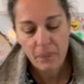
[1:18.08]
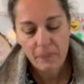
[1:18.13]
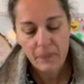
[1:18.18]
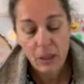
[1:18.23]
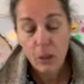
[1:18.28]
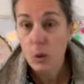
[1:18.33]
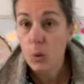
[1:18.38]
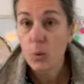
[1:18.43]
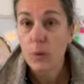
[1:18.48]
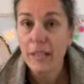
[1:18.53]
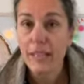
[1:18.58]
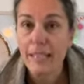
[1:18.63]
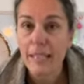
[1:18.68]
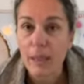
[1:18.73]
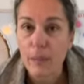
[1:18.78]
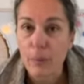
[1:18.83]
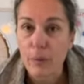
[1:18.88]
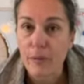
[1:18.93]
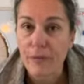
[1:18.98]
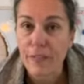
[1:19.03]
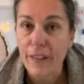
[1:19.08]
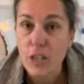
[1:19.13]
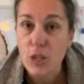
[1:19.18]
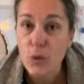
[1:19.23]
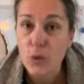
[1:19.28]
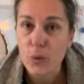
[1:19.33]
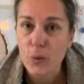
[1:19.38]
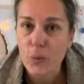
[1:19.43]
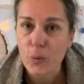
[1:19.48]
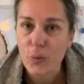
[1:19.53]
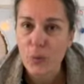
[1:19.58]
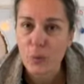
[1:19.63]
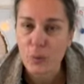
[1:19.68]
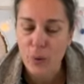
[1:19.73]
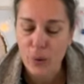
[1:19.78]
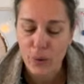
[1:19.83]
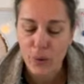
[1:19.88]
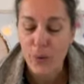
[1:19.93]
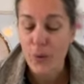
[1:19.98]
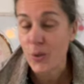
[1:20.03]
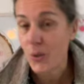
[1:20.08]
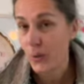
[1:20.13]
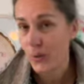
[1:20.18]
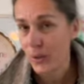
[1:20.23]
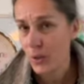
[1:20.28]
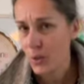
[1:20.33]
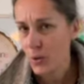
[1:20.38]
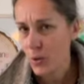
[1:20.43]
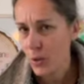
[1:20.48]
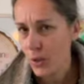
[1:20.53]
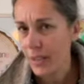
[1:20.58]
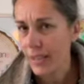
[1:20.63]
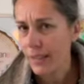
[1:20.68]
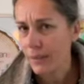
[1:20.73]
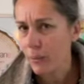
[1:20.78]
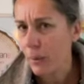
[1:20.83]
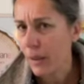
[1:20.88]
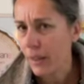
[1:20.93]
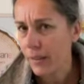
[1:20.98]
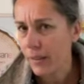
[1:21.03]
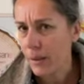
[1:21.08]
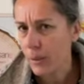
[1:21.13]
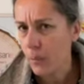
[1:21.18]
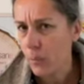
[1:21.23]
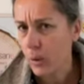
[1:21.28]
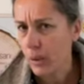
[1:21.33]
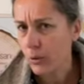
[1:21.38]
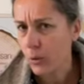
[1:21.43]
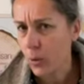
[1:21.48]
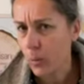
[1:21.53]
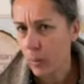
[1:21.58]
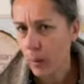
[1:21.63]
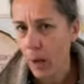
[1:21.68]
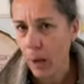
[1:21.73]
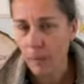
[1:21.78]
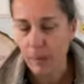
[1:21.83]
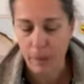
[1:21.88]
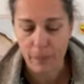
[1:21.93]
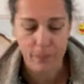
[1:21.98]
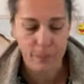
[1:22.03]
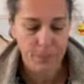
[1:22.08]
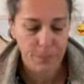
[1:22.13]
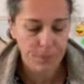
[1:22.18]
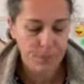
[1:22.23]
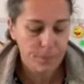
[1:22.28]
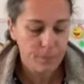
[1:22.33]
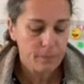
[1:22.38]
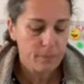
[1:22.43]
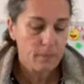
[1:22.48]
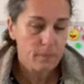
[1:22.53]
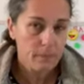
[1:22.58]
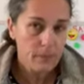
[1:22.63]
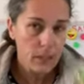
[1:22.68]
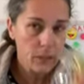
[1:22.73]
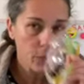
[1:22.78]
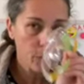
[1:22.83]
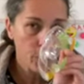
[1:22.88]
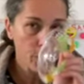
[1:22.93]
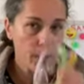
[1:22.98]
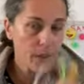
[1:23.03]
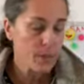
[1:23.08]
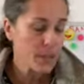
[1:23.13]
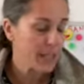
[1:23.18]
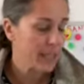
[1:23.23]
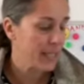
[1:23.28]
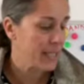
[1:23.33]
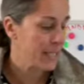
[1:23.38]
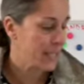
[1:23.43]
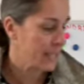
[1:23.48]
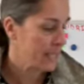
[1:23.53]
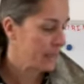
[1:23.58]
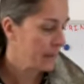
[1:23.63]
looking like professional woodworkers. So they usually wear them with no problem. So safety glasses.